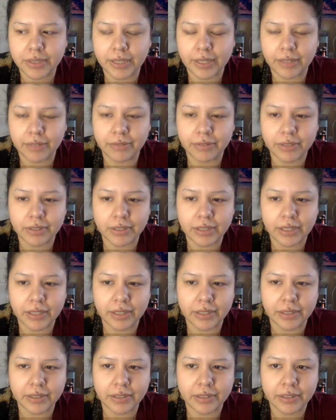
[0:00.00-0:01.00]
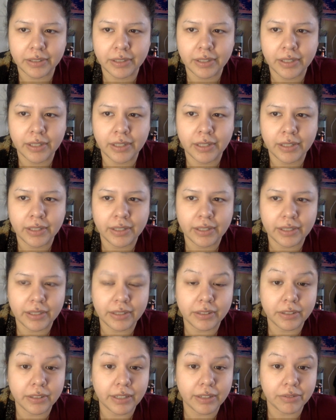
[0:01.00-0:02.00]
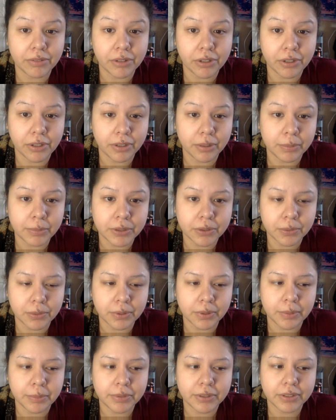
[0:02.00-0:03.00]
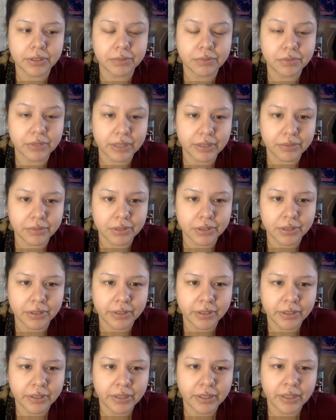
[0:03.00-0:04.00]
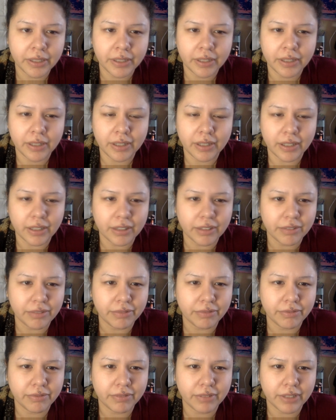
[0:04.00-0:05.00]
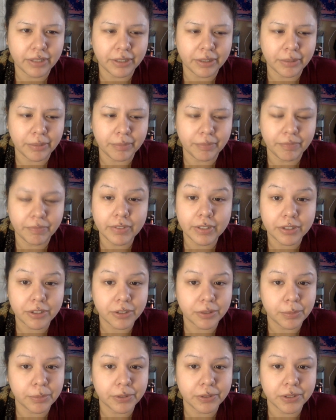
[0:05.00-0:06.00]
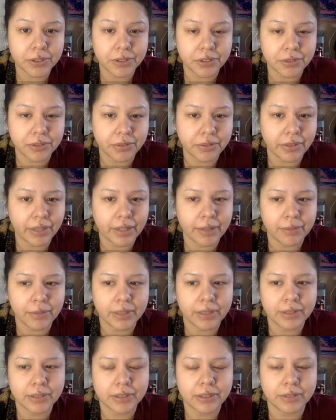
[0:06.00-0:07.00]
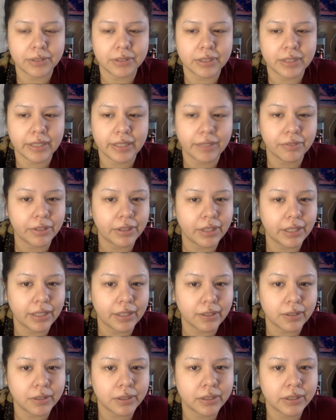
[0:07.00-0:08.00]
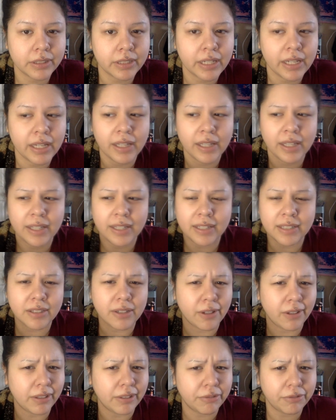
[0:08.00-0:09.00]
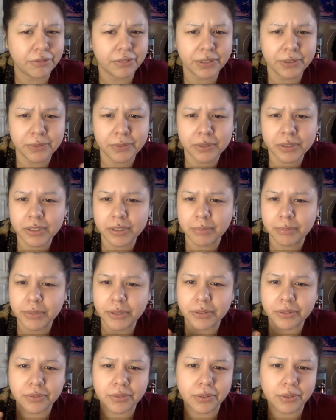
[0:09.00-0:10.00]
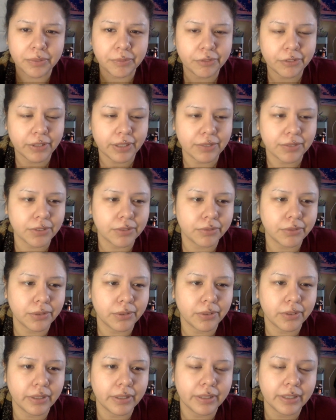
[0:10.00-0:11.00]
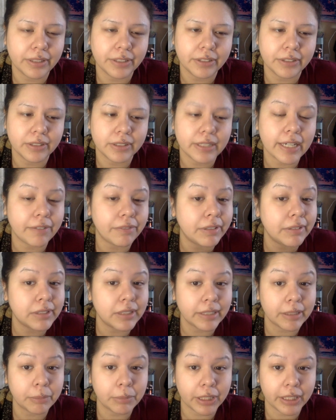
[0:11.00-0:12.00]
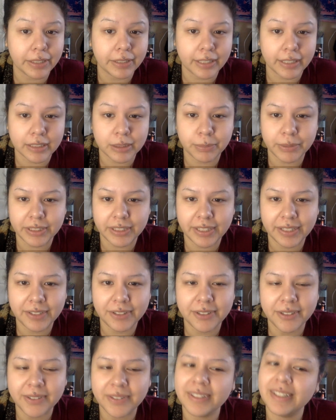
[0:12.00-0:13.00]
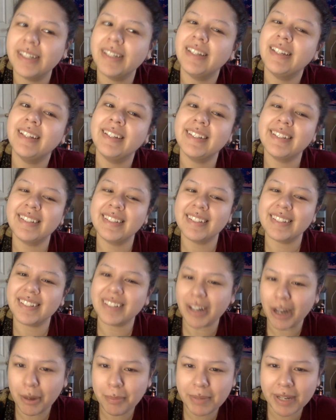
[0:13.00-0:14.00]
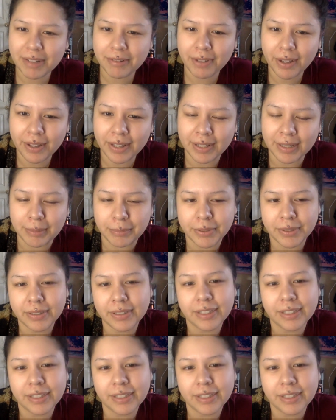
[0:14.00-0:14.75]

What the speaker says: I feel like it never absorbs the flavor of the soup or stew that well, so it's like everything else is all infused and beautiful and flavorful, and then you just have this like plain ass potato. Not my vibe.